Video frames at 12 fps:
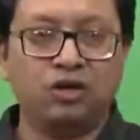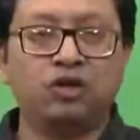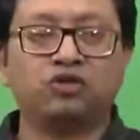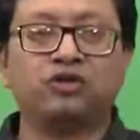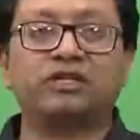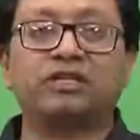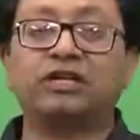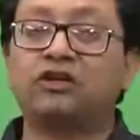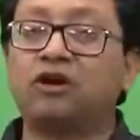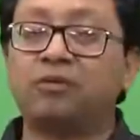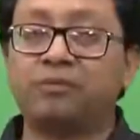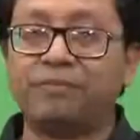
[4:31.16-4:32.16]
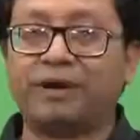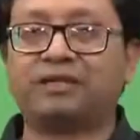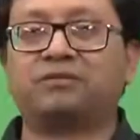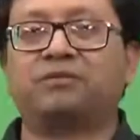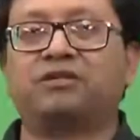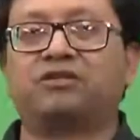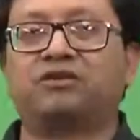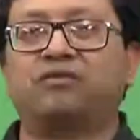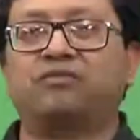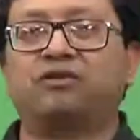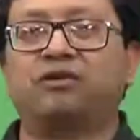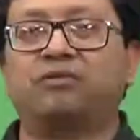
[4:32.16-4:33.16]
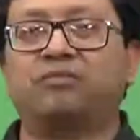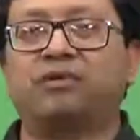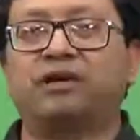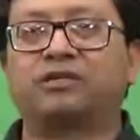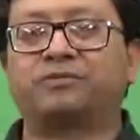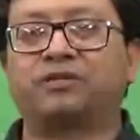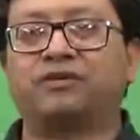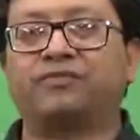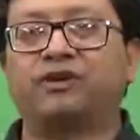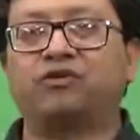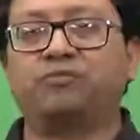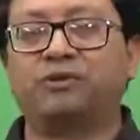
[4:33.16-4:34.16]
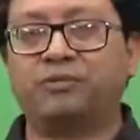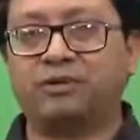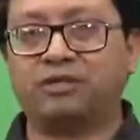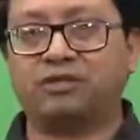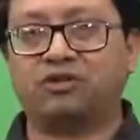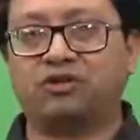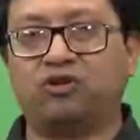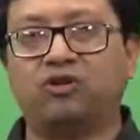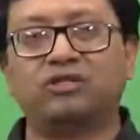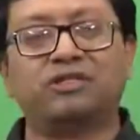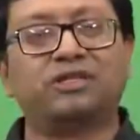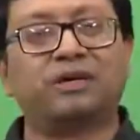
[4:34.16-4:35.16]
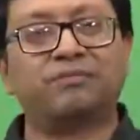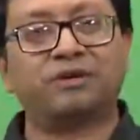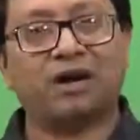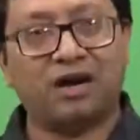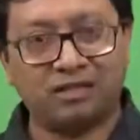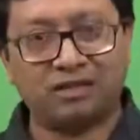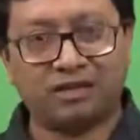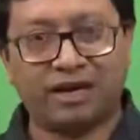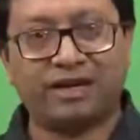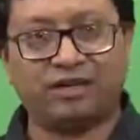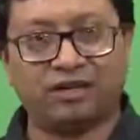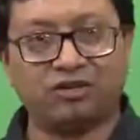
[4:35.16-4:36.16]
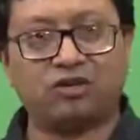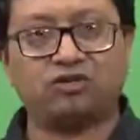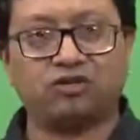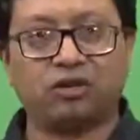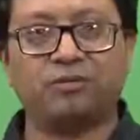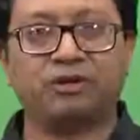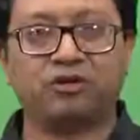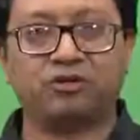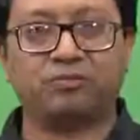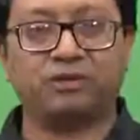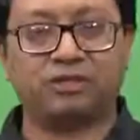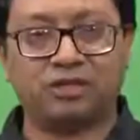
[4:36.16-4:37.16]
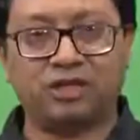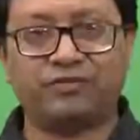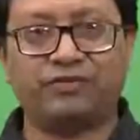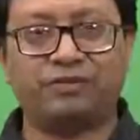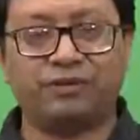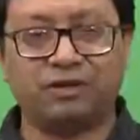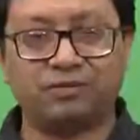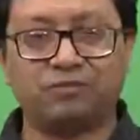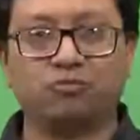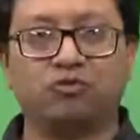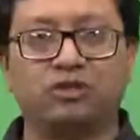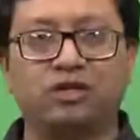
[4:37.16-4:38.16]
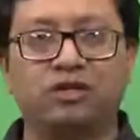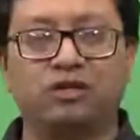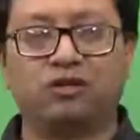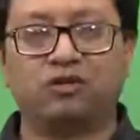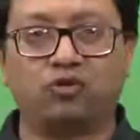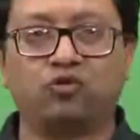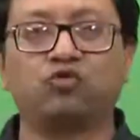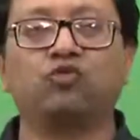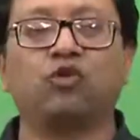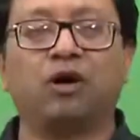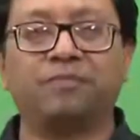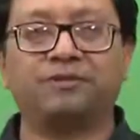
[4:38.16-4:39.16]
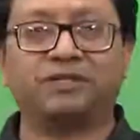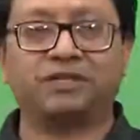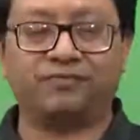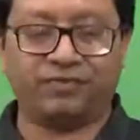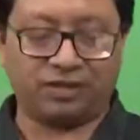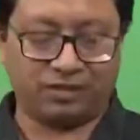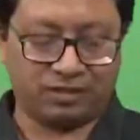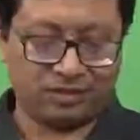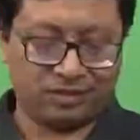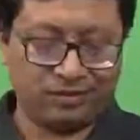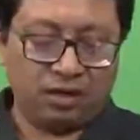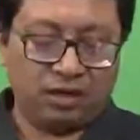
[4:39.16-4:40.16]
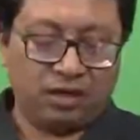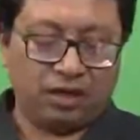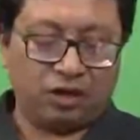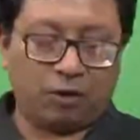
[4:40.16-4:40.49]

So, it need not be maximization of the expected value, minimization loss, it can be other criteria also coming into the picture if it becomes more than two objective functions. In